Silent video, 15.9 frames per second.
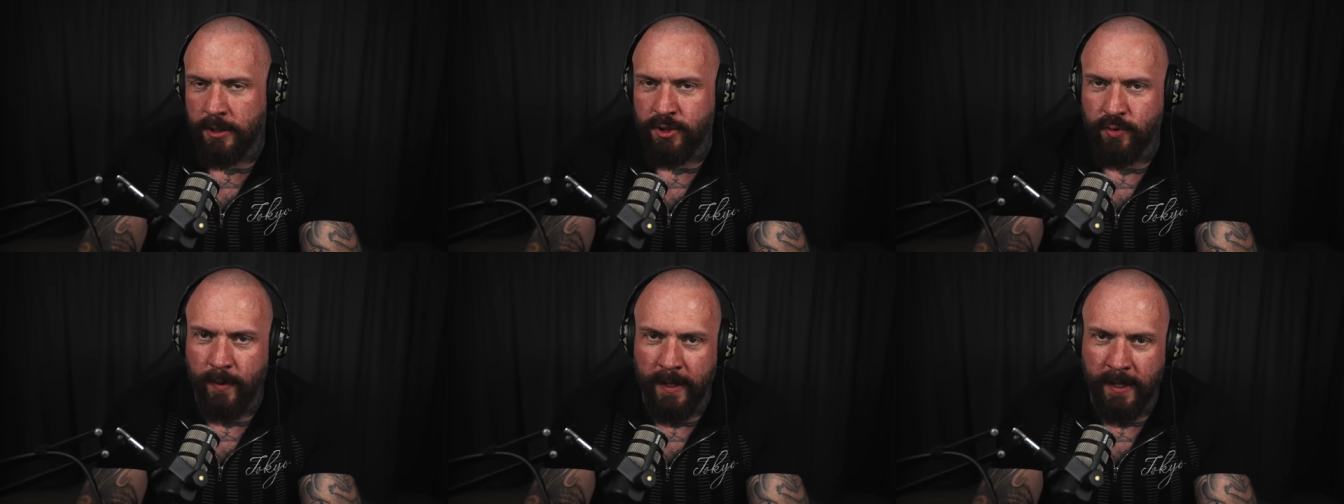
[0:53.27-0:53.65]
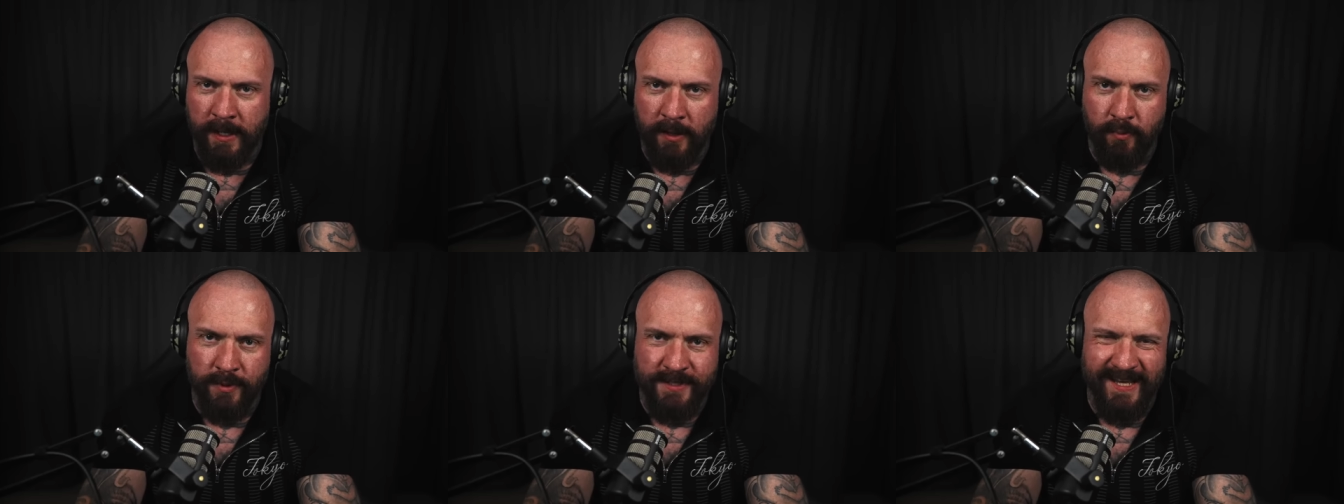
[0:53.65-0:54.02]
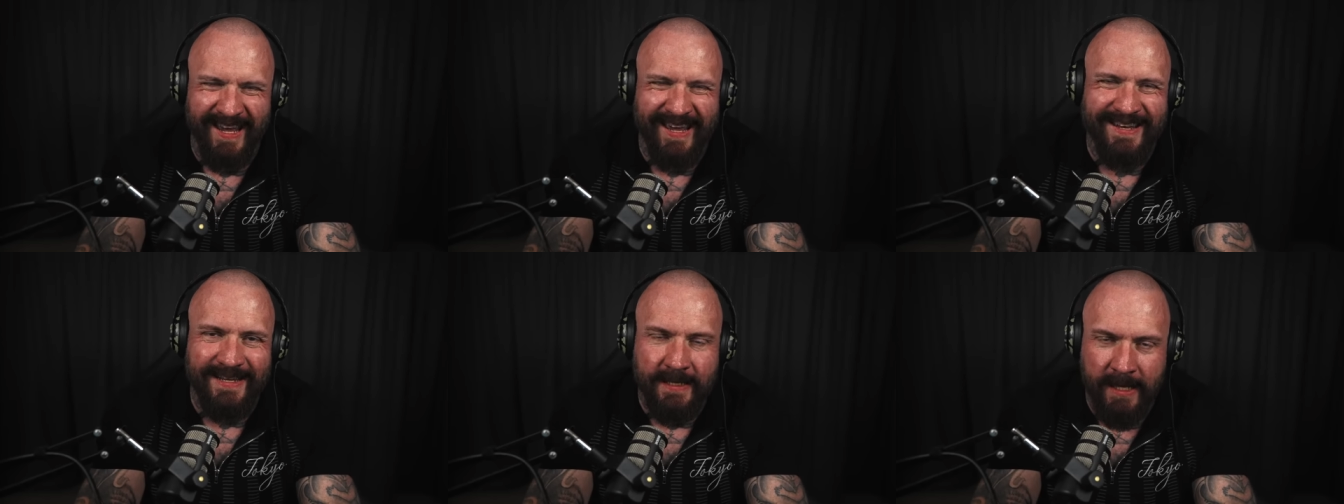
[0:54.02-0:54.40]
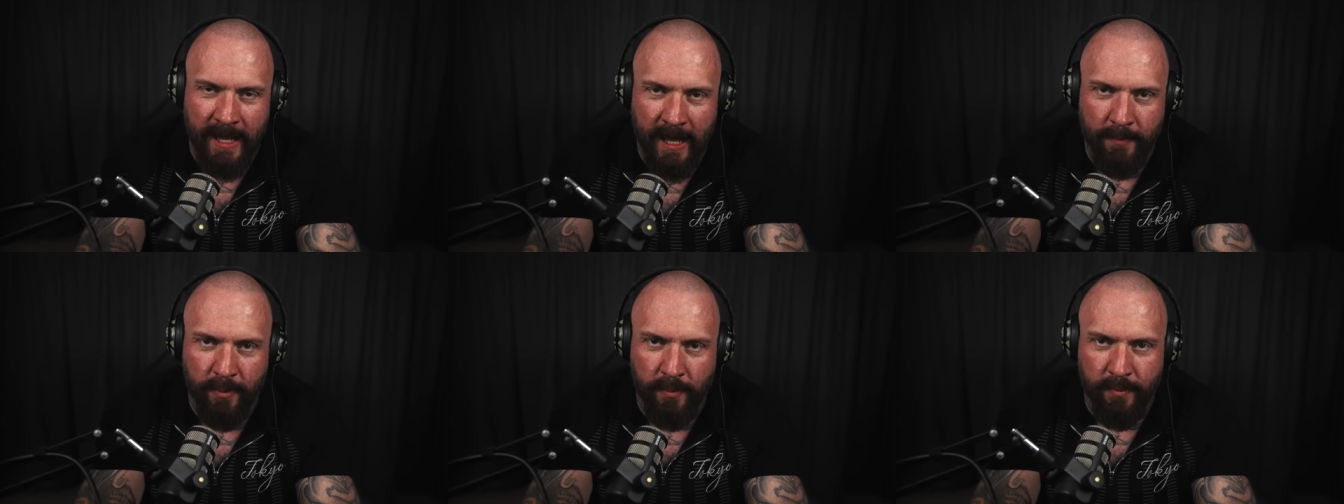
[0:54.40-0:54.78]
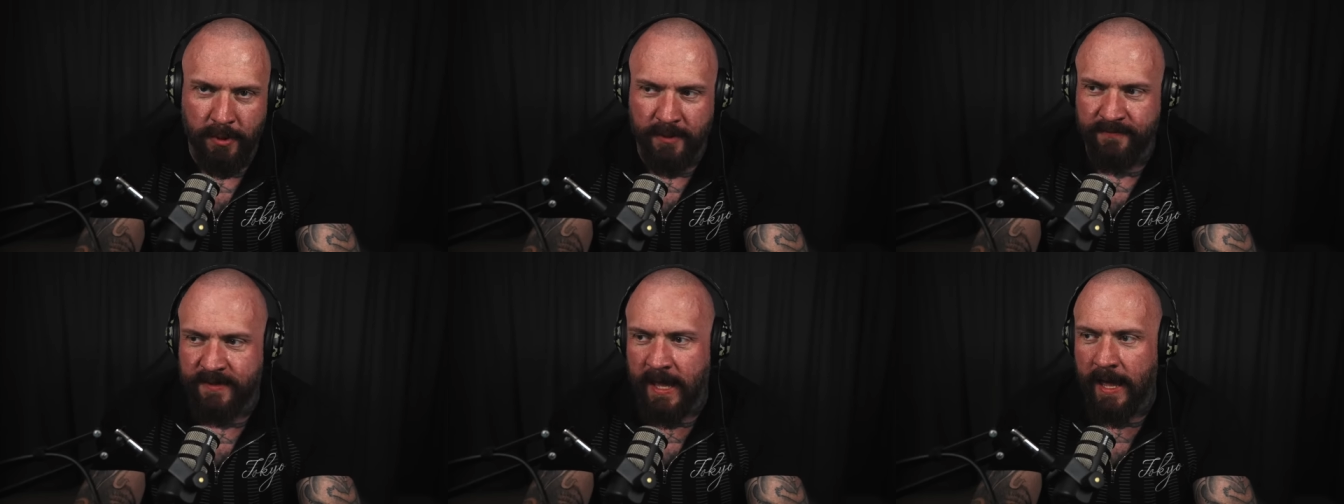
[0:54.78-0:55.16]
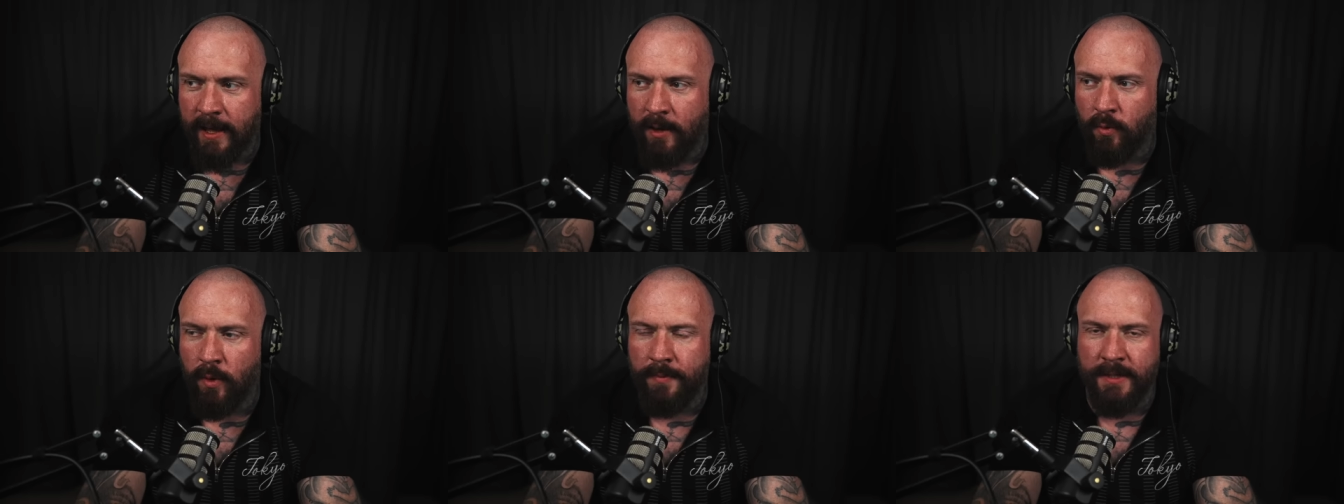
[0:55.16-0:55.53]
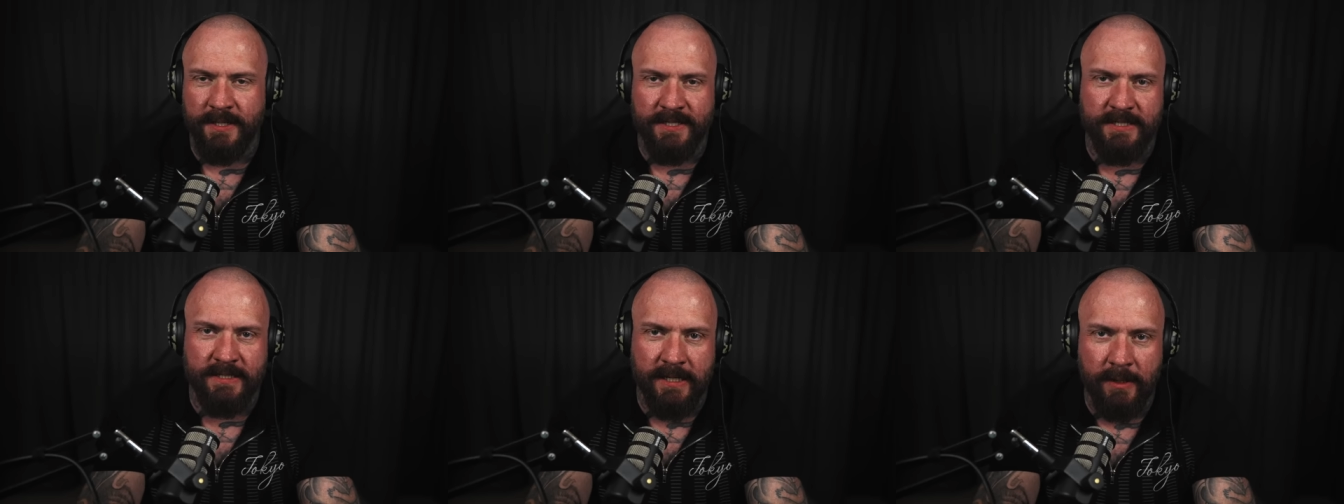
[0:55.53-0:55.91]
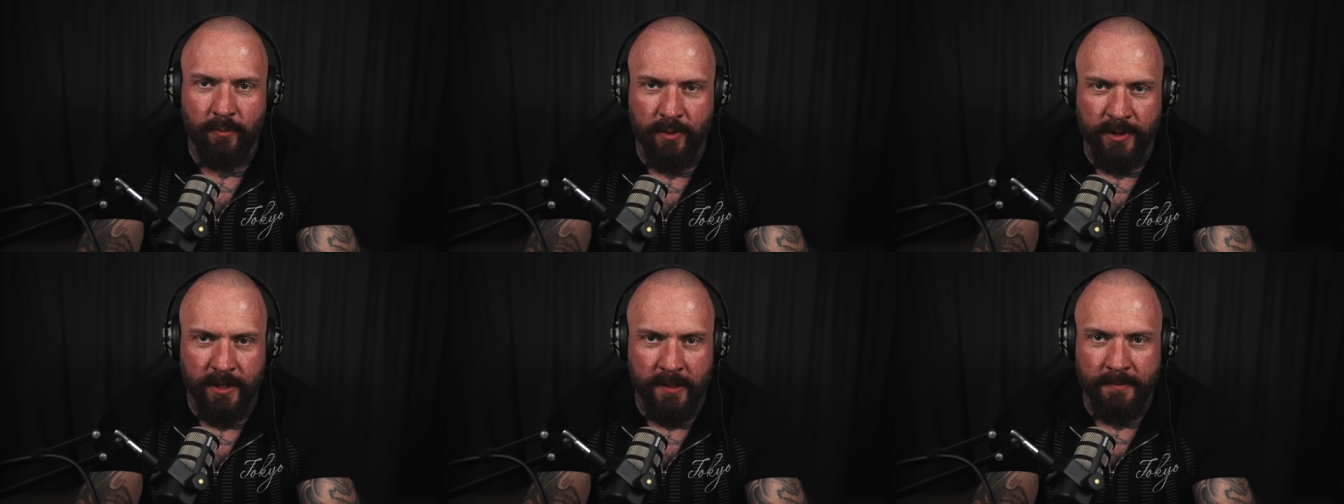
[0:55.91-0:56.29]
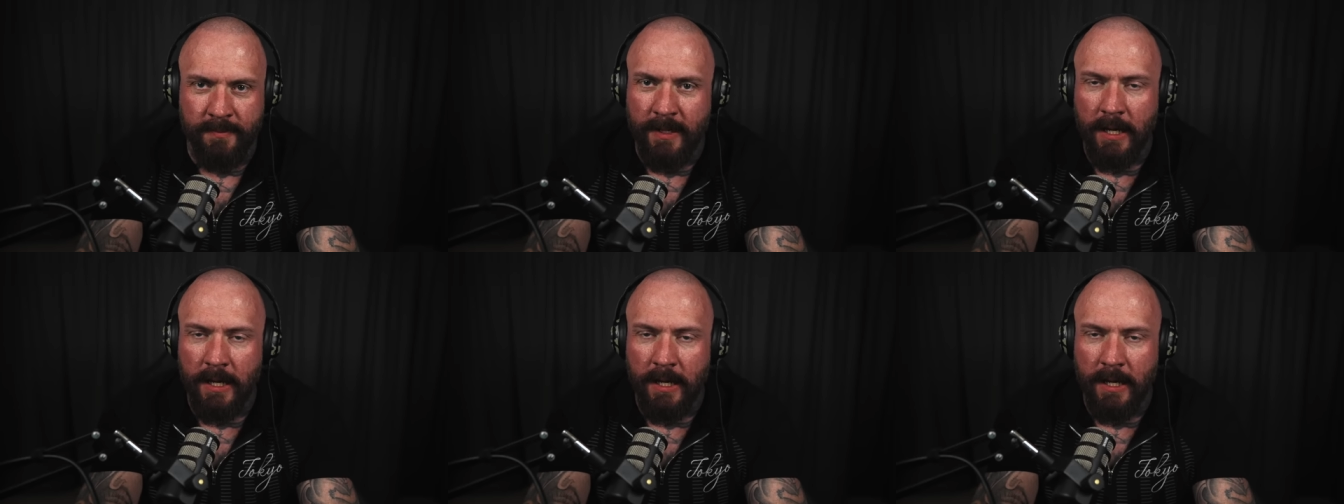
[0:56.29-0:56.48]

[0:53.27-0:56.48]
where he was incapable of getting women to sleep with him,